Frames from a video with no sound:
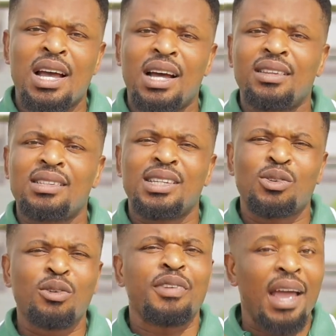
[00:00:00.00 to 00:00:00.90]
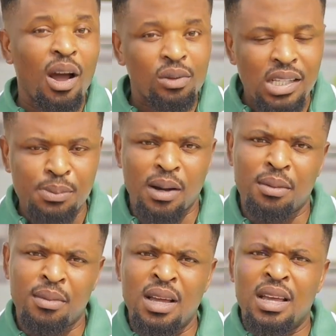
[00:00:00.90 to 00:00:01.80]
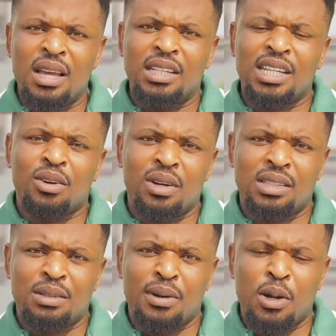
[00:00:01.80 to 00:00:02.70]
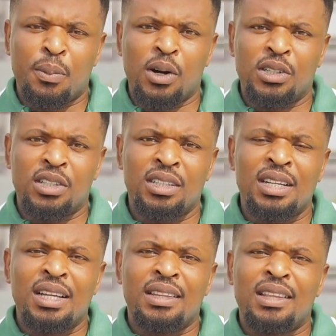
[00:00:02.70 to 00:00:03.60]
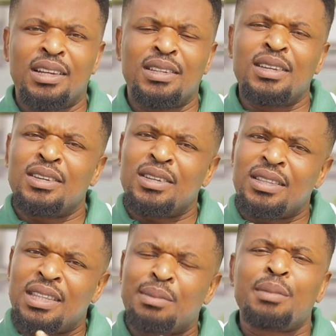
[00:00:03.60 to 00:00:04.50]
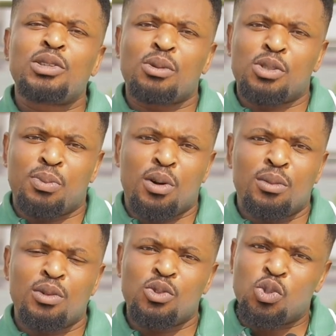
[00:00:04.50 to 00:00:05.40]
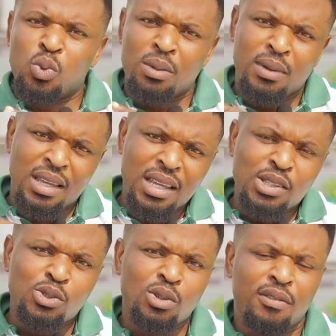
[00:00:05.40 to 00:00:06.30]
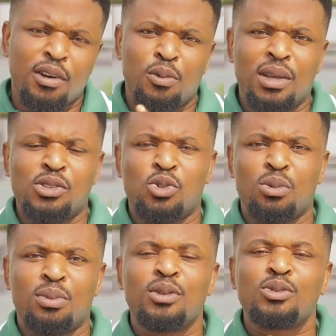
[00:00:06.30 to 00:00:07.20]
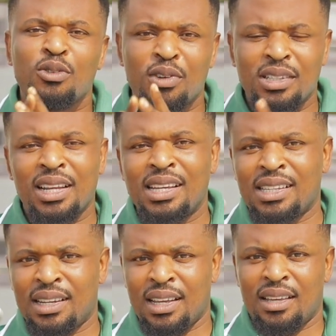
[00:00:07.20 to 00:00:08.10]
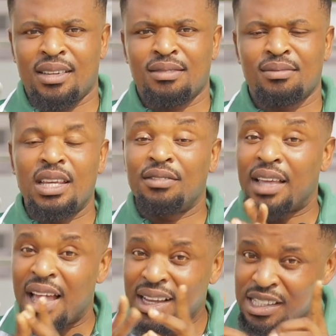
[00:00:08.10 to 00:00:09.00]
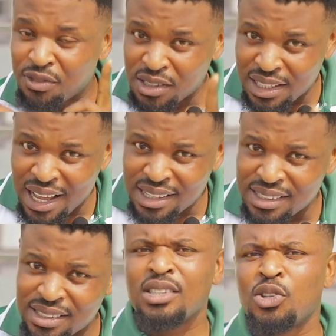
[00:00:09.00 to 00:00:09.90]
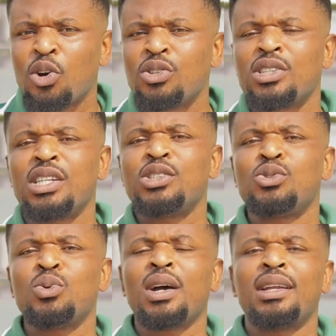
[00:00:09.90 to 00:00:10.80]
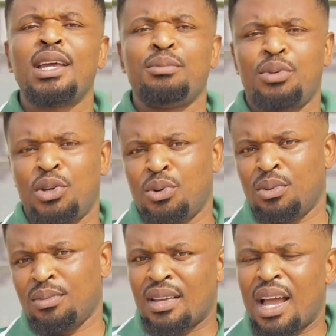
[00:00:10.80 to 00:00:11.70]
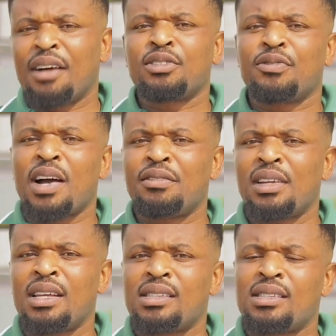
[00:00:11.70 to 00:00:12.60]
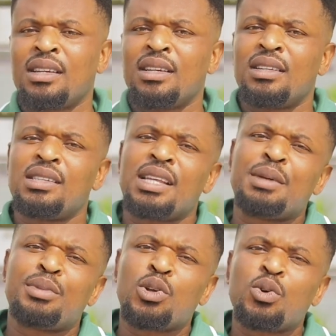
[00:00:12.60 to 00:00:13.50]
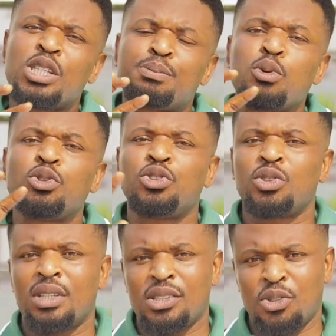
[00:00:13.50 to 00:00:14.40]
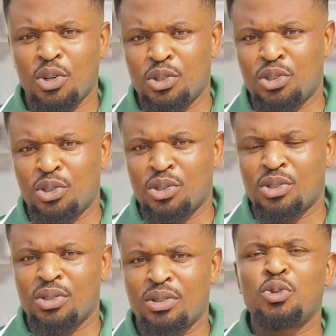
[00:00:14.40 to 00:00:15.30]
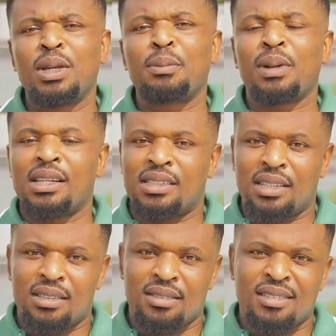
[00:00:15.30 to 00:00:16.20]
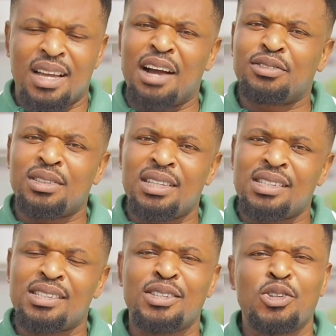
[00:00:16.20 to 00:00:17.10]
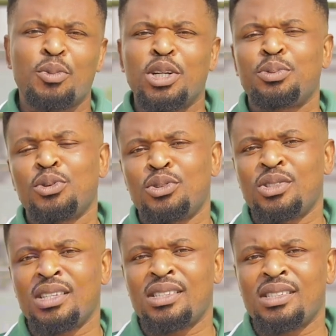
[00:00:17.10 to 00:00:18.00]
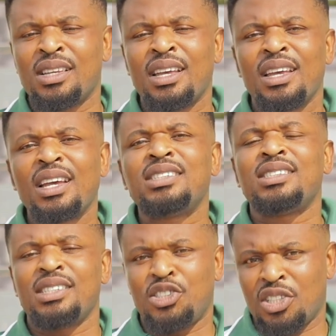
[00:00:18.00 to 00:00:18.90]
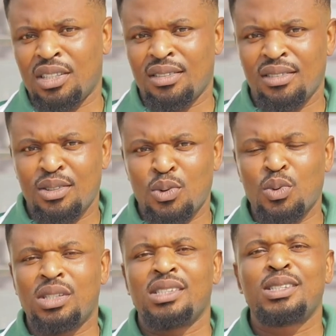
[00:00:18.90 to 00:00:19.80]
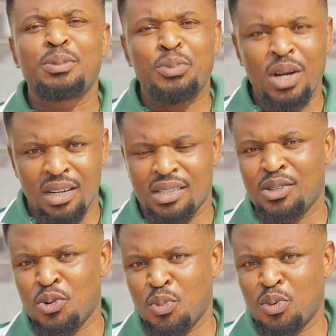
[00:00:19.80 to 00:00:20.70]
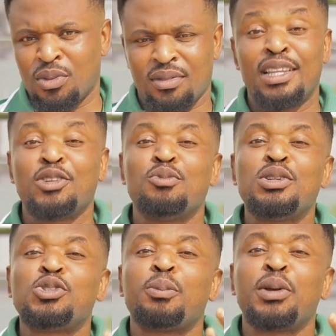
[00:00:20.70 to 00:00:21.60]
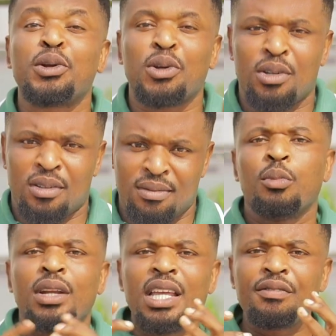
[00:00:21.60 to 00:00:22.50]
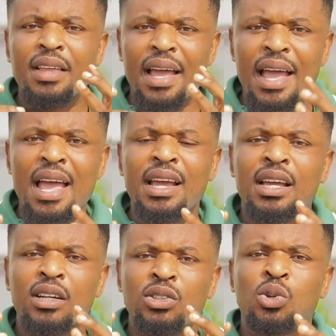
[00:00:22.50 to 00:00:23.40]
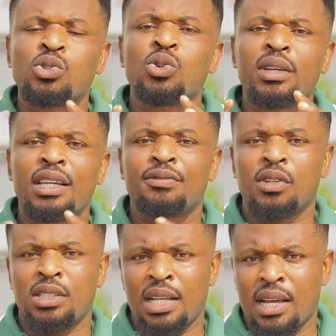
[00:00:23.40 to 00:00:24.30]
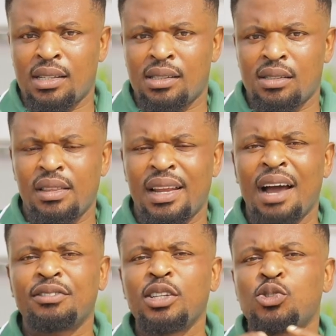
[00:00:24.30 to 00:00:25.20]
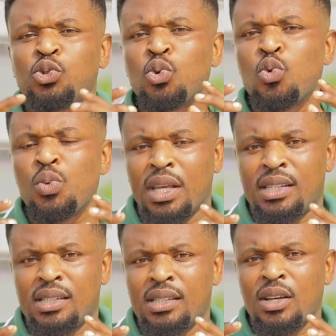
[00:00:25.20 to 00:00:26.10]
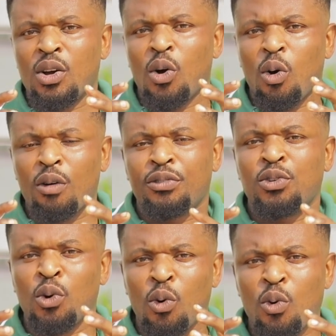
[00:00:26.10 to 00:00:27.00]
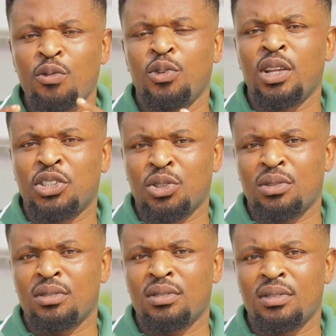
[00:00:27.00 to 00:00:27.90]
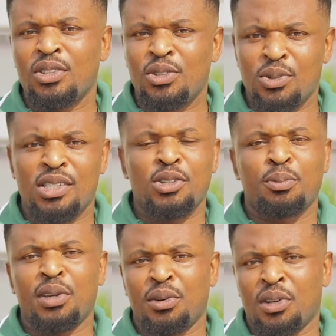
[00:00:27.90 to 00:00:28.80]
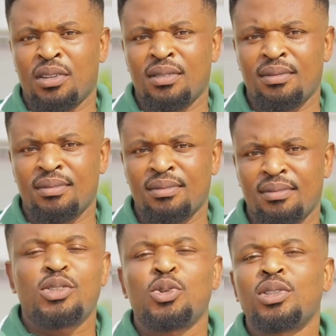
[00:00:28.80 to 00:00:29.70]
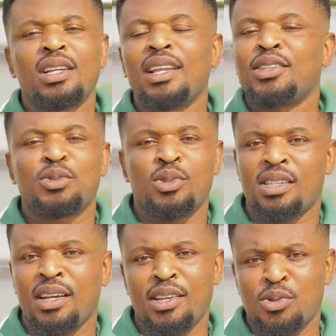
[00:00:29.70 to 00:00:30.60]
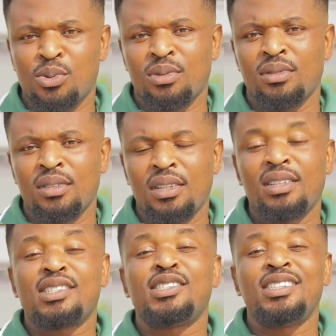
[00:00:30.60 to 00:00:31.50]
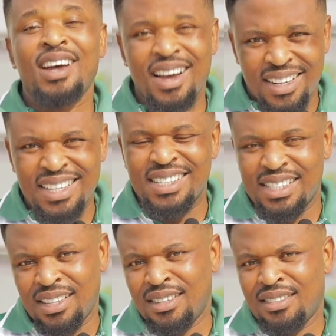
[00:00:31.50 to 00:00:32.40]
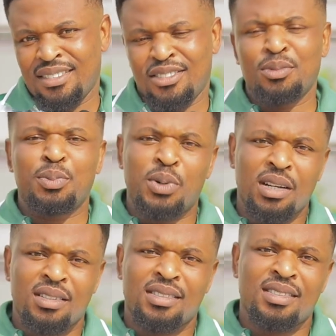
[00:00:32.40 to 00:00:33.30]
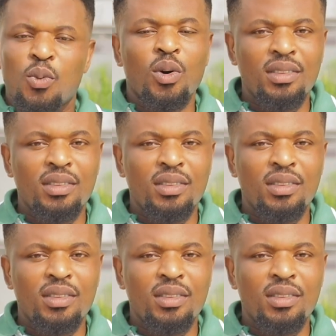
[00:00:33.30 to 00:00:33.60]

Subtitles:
and there's enough healthy sperm ejaculated by your partner, then there might be some sperm to swim into the fallopian tube to fertilize that egg. If the egg is fertilized, it turns into an embryo. After 5 days, this embryo is pushed into your uterus to be implanted. After this, your body produces HCG, which is pregnancy hormone. Then you miss your period. But if the egg does not get fertilized, then after 2 weeks of your ovulation, you see your period. I totally lied to us in high school. It is not easy to be pregnant. One